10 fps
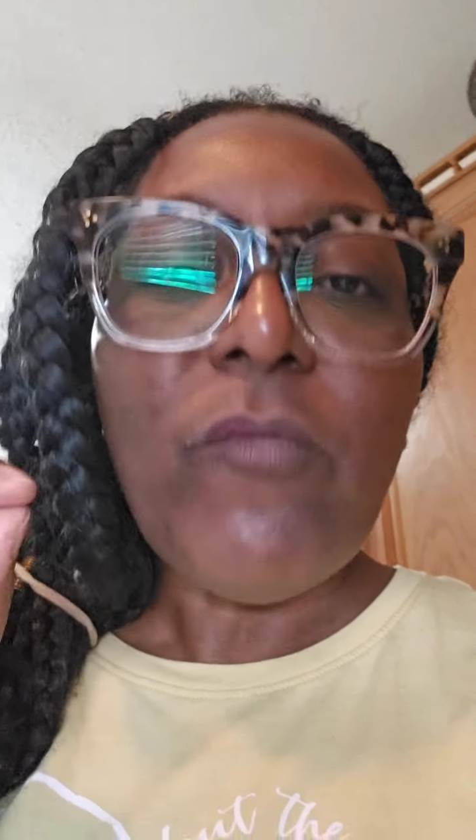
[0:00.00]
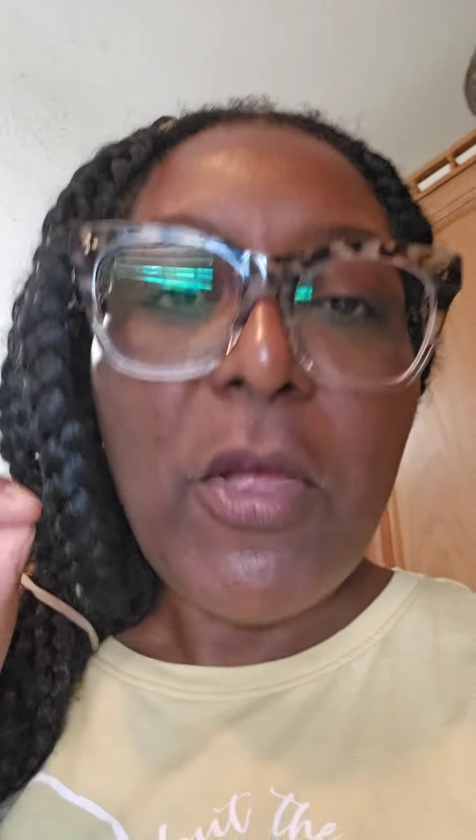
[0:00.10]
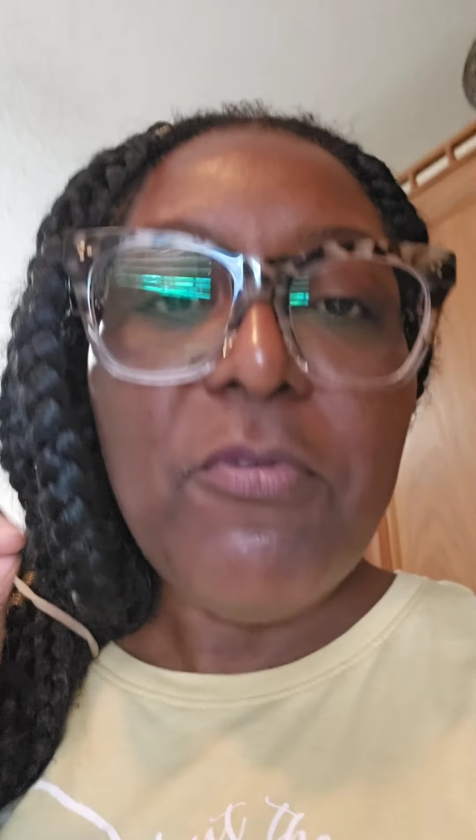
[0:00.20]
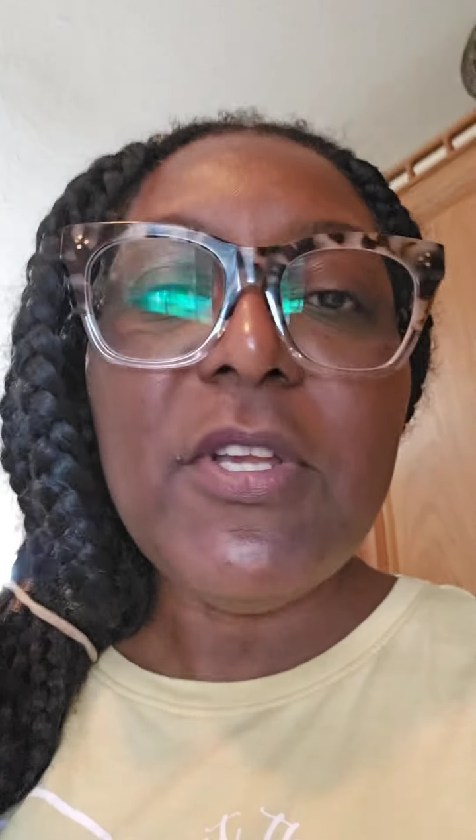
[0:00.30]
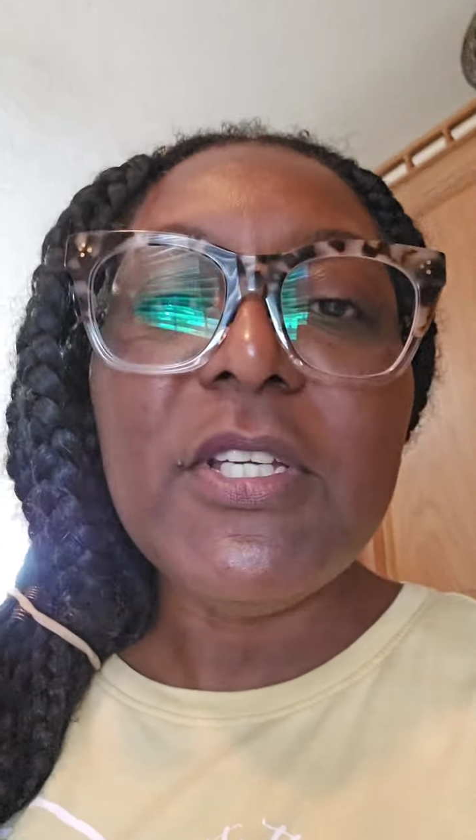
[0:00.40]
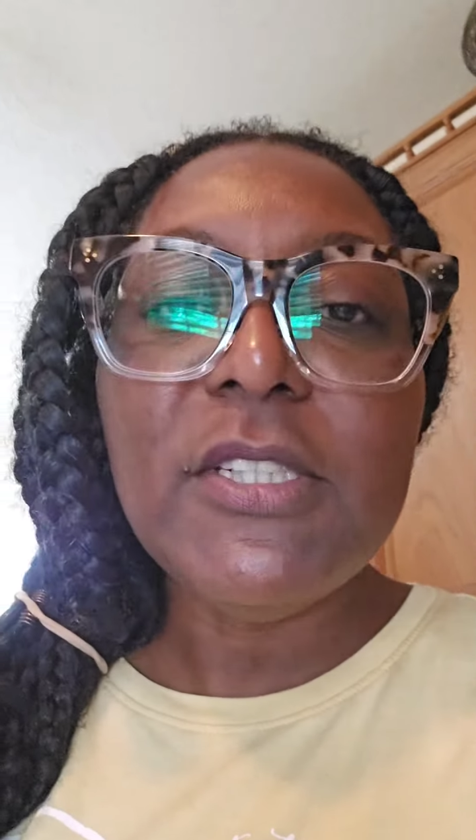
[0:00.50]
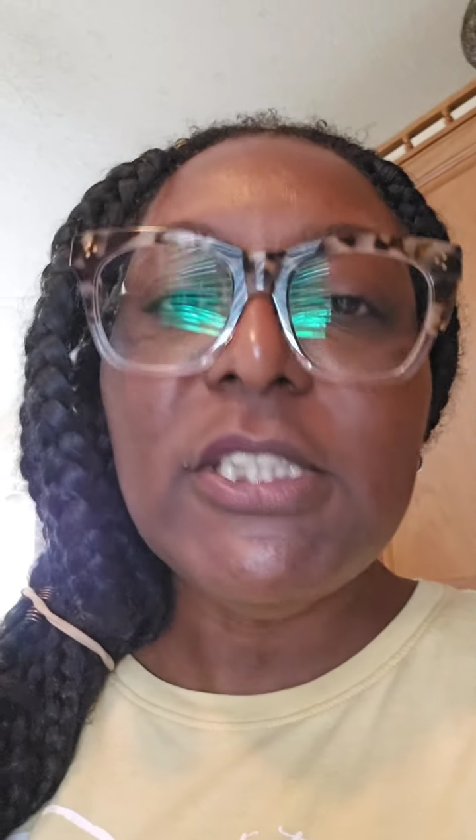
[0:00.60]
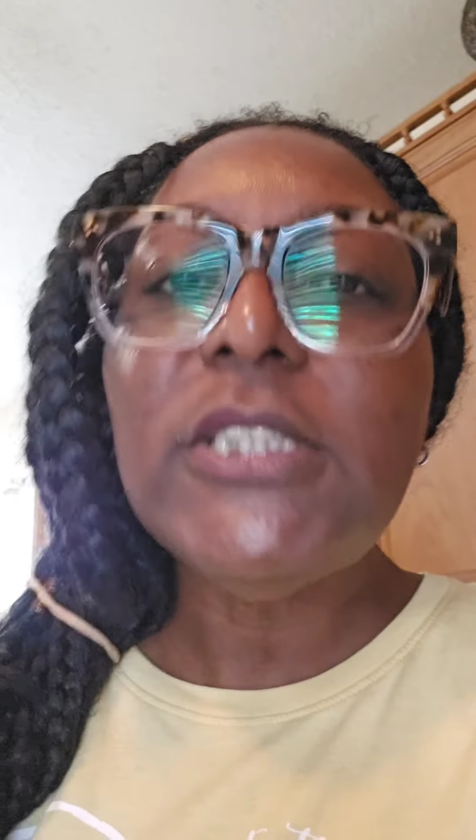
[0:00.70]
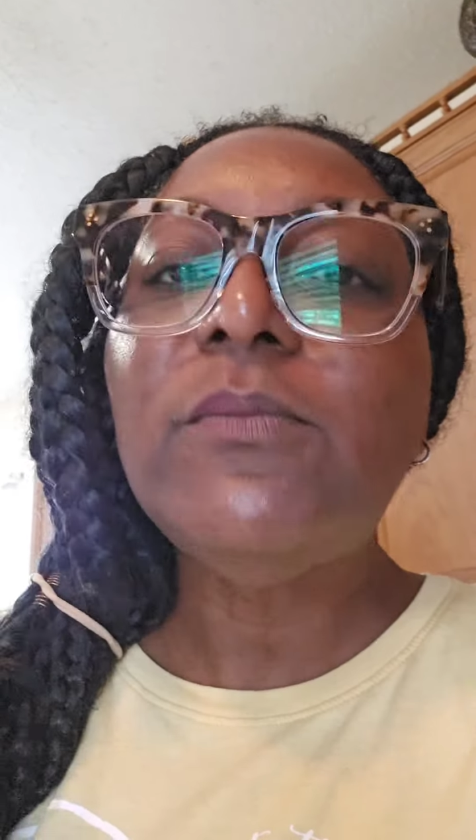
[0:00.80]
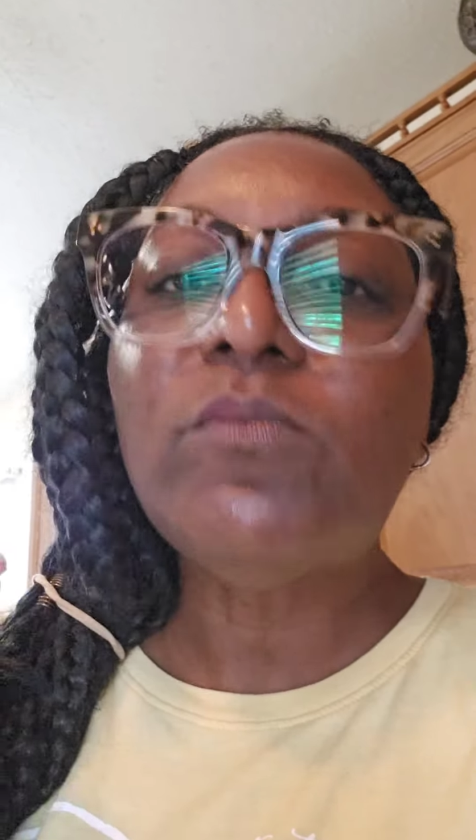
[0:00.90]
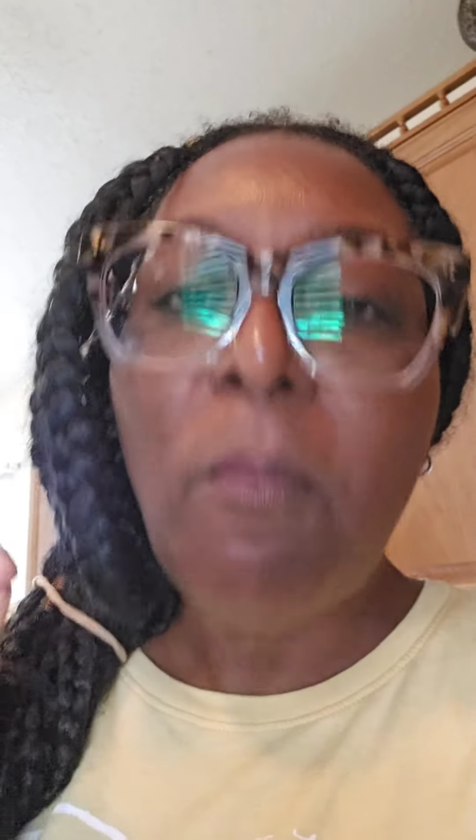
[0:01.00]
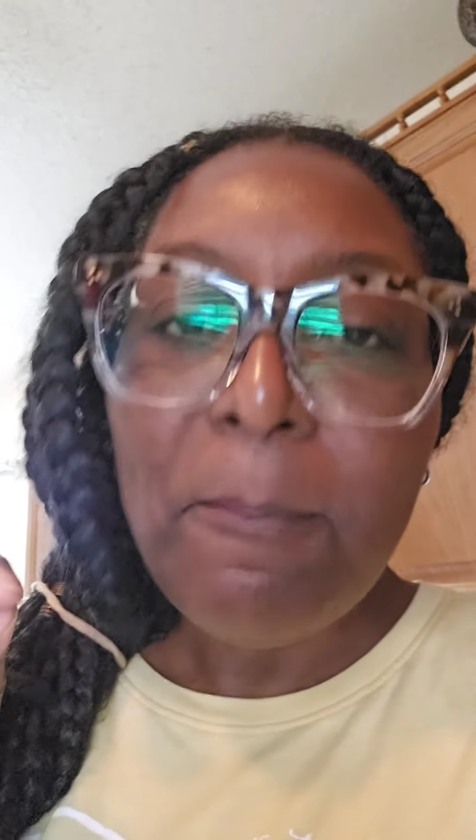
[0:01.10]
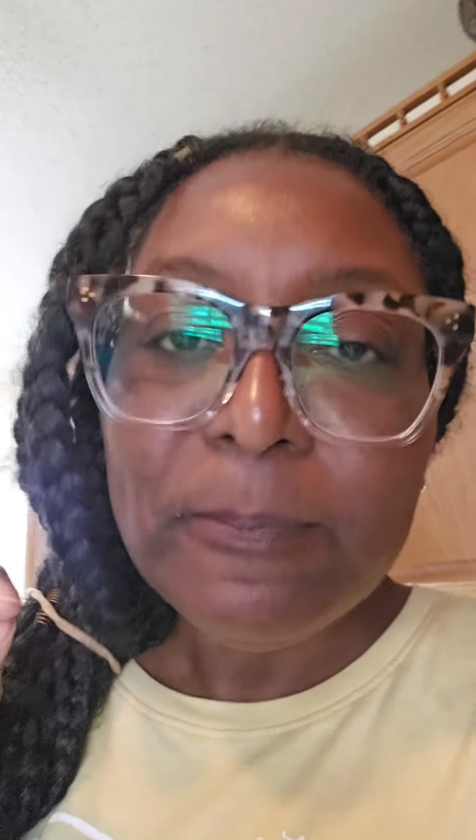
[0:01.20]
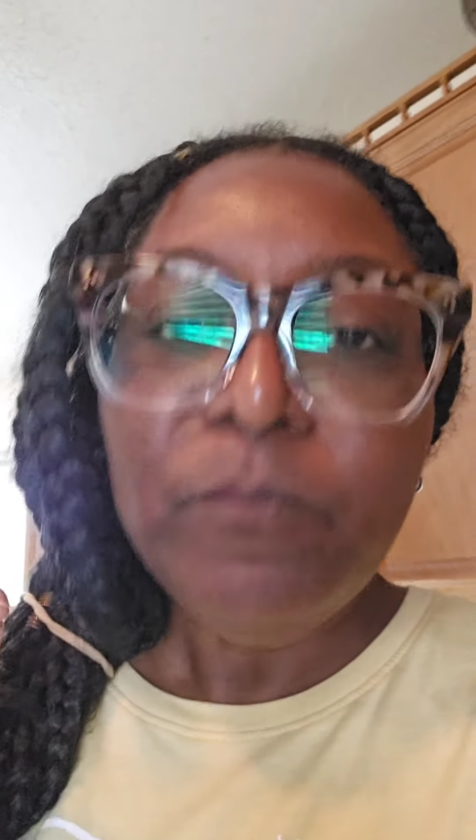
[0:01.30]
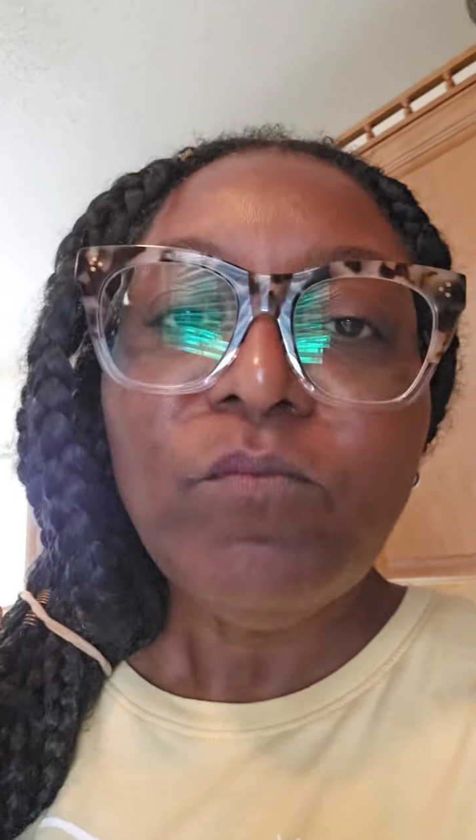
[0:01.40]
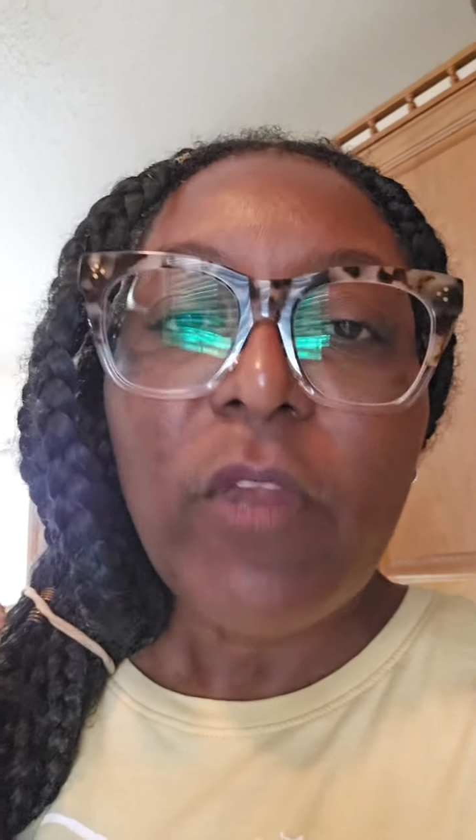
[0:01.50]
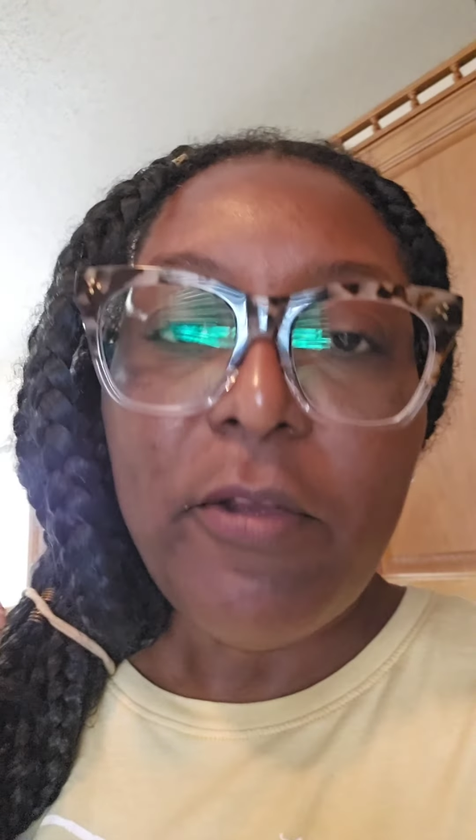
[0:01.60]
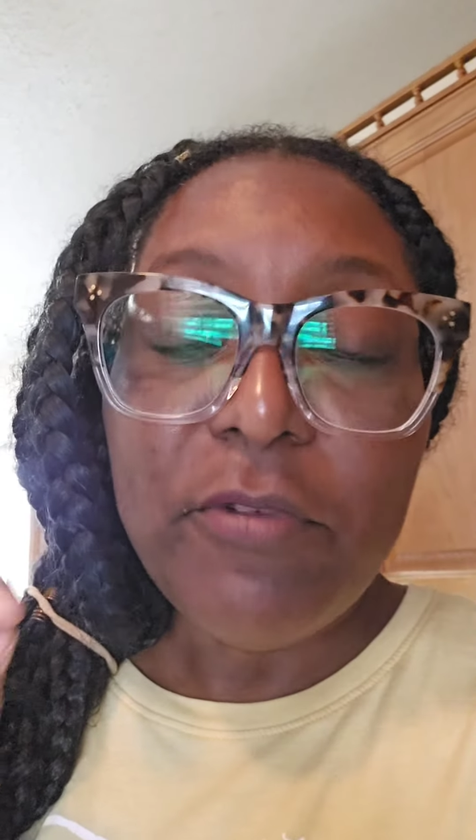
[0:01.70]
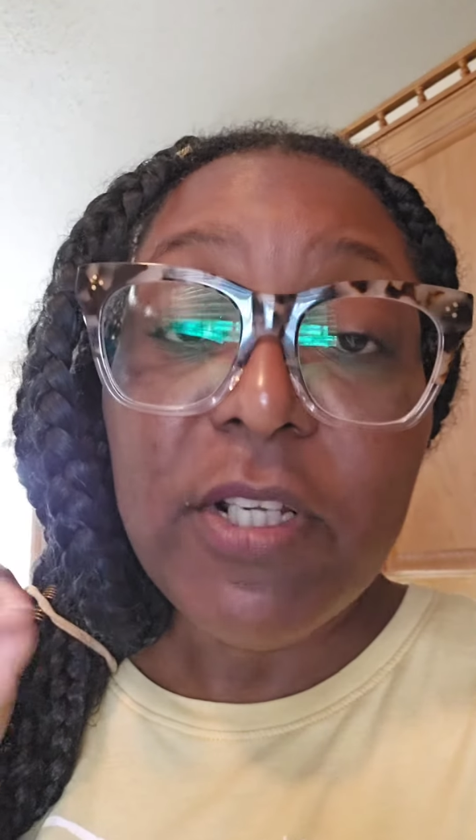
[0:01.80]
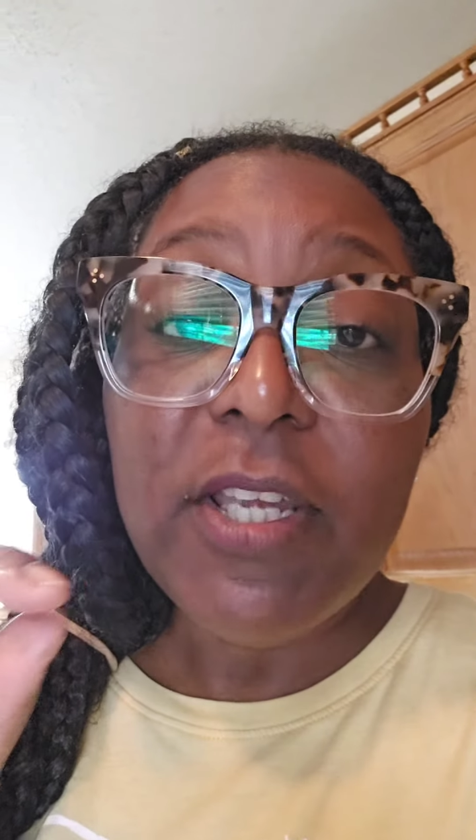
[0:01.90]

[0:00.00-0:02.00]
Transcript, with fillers: Really good and really